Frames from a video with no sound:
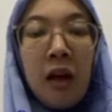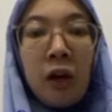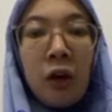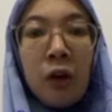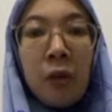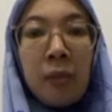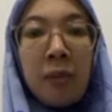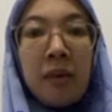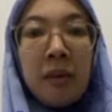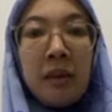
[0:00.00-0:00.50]

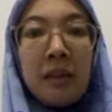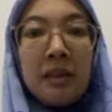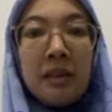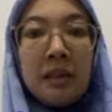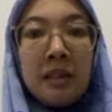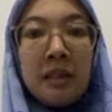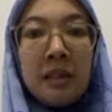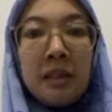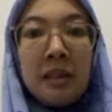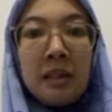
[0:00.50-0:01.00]

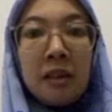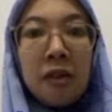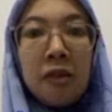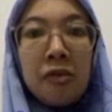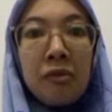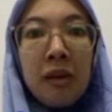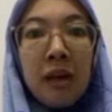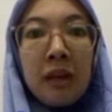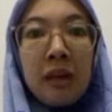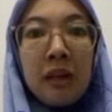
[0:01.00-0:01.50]
Competencies
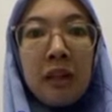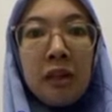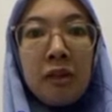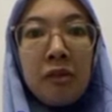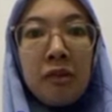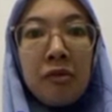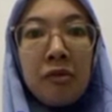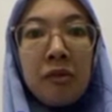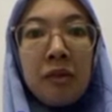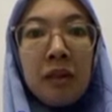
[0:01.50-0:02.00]

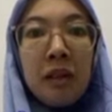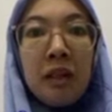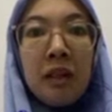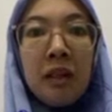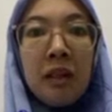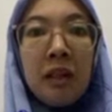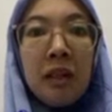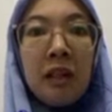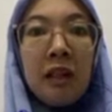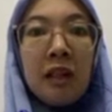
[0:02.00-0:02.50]

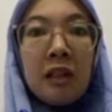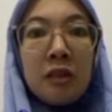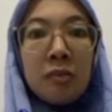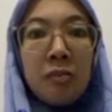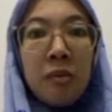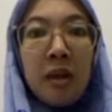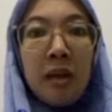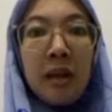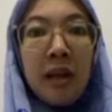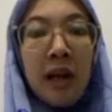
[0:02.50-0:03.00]
effectively
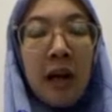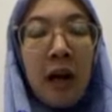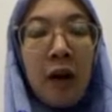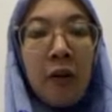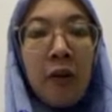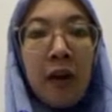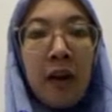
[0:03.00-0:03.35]
explain how